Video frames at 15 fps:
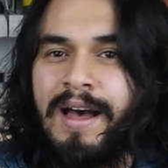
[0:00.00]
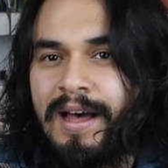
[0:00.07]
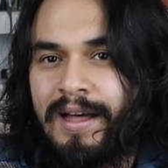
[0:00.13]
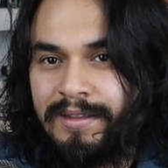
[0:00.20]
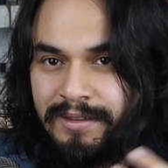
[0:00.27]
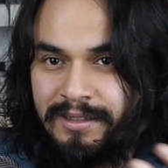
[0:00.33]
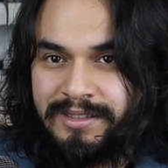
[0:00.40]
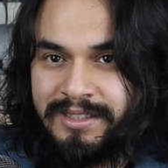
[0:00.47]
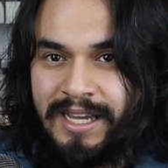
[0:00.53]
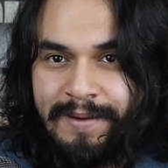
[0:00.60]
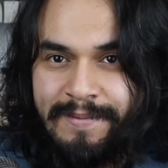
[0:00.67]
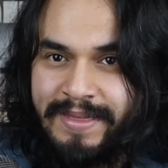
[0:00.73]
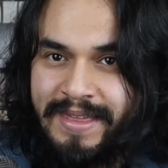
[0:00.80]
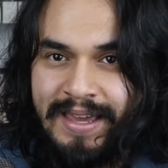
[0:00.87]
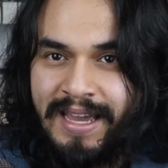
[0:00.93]
And the
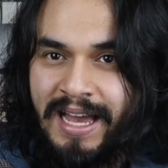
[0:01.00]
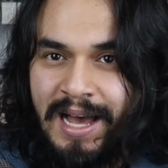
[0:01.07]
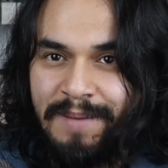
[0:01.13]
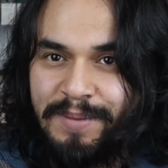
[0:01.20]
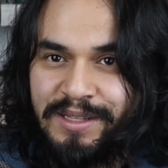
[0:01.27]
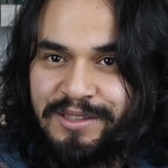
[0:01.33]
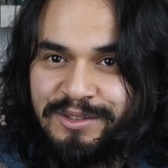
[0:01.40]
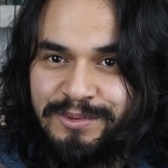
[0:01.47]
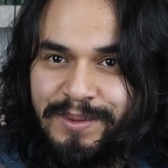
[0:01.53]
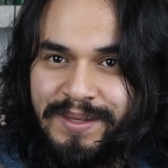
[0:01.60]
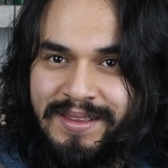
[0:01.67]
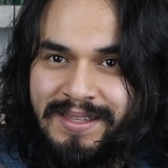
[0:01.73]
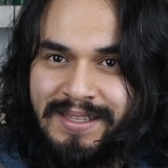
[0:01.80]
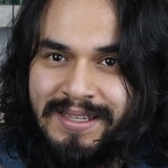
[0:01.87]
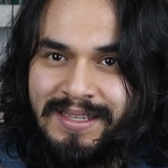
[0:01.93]
same thing happens
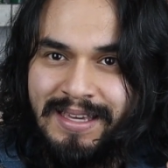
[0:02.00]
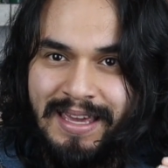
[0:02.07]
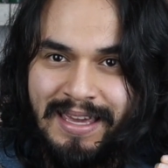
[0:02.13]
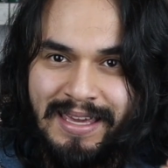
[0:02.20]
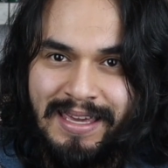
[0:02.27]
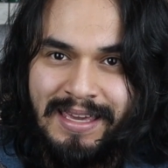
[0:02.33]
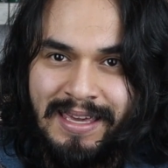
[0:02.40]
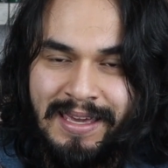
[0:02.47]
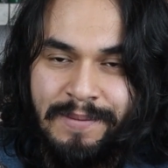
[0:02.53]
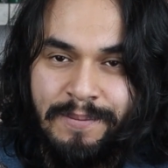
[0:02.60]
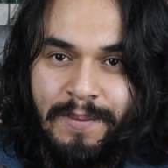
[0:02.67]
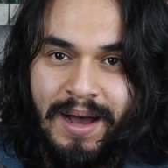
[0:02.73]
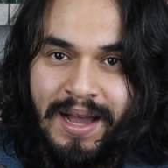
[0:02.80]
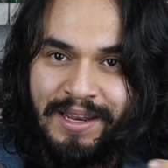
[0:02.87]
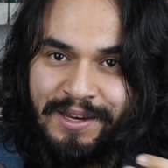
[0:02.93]
with the E
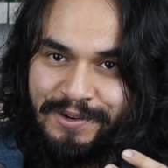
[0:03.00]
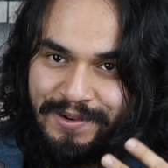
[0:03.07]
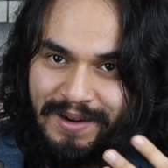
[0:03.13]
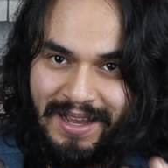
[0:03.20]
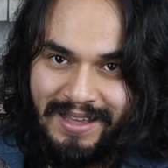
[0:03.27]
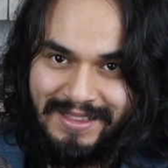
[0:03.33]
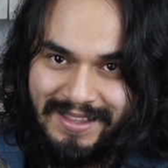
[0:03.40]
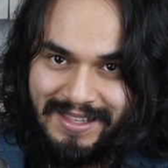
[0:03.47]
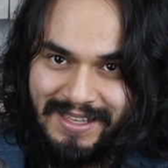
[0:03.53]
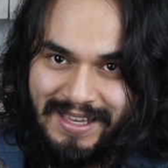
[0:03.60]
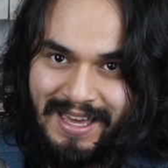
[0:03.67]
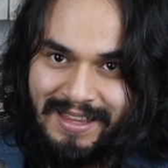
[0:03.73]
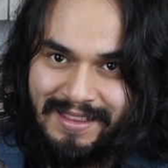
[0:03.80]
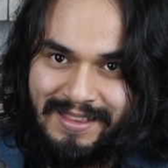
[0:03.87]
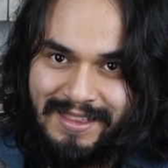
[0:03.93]
minor at the
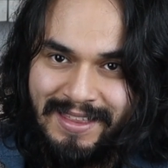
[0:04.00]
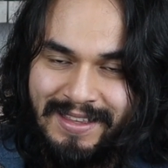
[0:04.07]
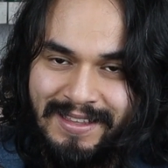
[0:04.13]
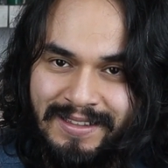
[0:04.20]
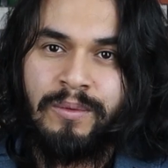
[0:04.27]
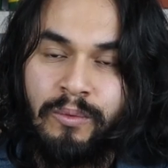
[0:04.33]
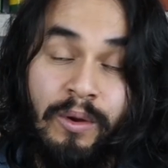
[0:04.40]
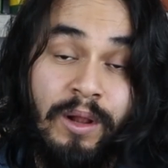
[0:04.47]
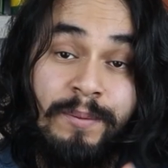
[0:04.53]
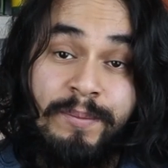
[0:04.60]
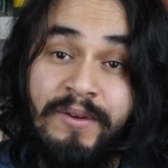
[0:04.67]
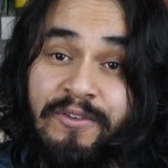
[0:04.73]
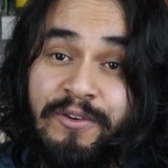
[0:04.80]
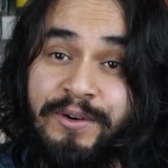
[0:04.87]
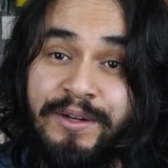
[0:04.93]
end, well
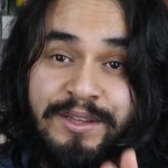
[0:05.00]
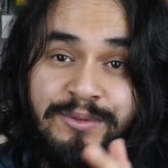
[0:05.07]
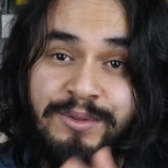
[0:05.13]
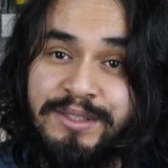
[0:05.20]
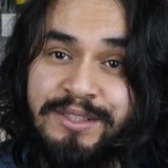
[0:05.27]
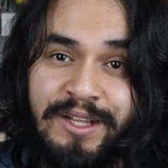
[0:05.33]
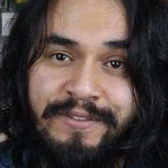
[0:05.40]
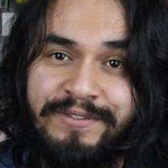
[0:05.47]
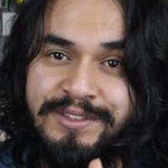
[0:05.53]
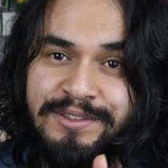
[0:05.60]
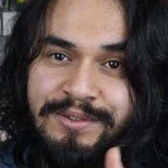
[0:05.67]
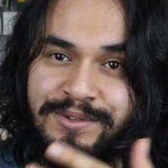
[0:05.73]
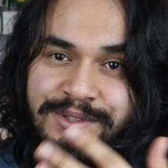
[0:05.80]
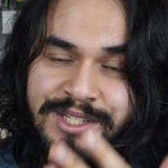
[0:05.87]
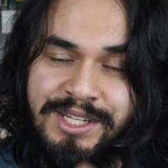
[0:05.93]
before it resolves
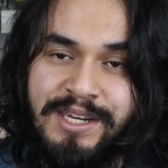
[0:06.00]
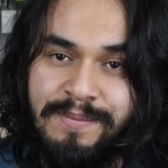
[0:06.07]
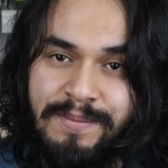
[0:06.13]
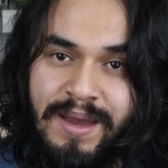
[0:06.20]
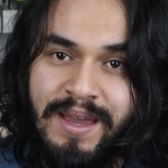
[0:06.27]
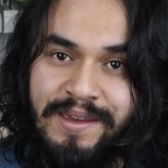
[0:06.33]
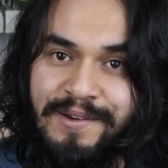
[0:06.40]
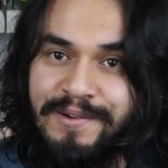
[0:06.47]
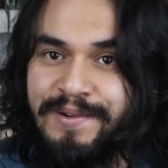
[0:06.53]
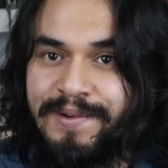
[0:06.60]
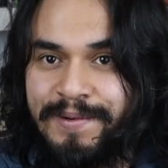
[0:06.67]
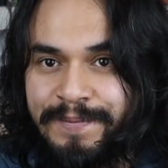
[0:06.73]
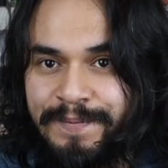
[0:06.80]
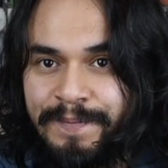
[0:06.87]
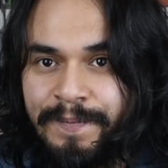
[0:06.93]
to G major.
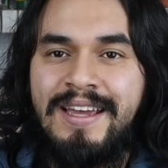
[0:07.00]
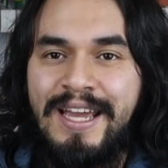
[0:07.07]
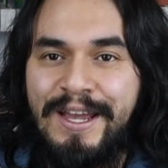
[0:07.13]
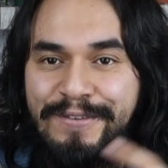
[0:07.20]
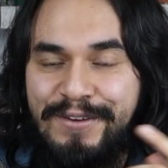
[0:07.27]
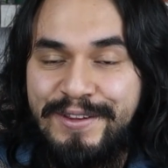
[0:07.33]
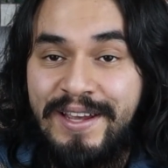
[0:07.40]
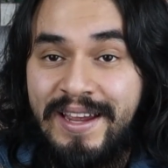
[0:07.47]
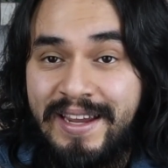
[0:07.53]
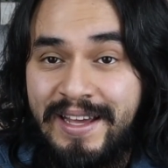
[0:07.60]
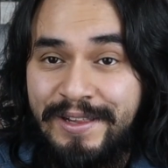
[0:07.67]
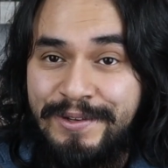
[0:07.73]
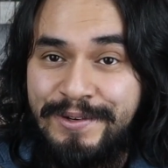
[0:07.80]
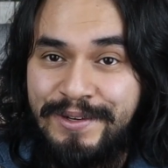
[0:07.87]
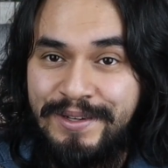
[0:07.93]
If you take
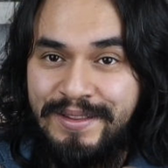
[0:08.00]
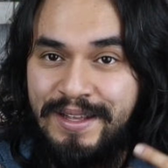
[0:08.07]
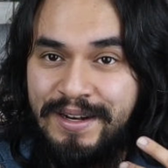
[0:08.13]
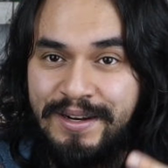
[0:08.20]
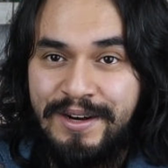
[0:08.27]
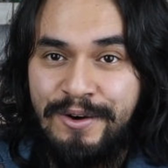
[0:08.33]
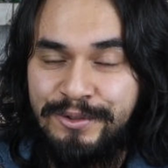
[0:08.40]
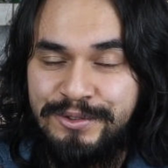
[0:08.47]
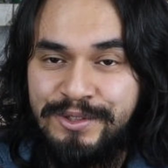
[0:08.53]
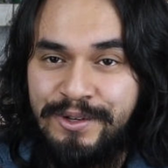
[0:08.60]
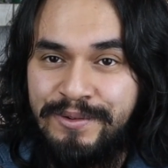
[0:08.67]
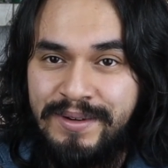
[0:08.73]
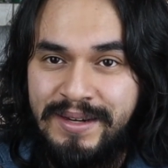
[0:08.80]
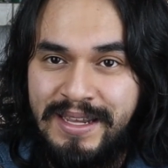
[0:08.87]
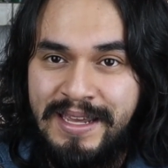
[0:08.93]
a look, the notes
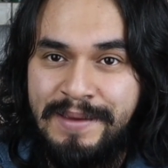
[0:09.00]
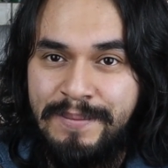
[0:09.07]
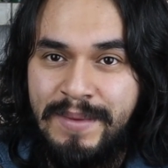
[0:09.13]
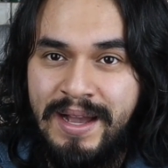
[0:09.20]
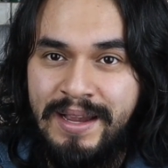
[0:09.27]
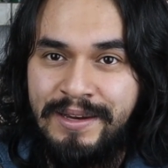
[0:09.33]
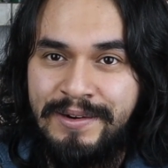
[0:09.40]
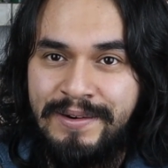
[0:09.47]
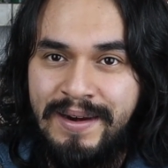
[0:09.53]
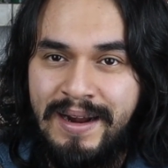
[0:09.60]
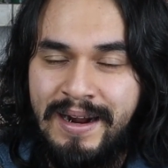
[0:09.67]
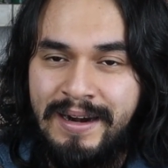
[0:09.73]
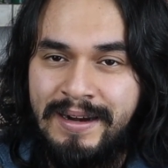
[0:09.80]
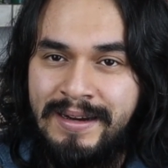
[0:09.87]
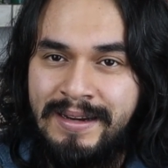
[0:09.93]
on E minor
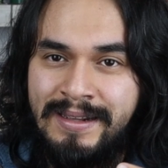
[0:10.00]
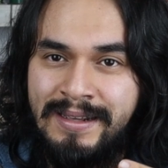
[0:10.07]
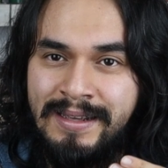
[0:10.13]
are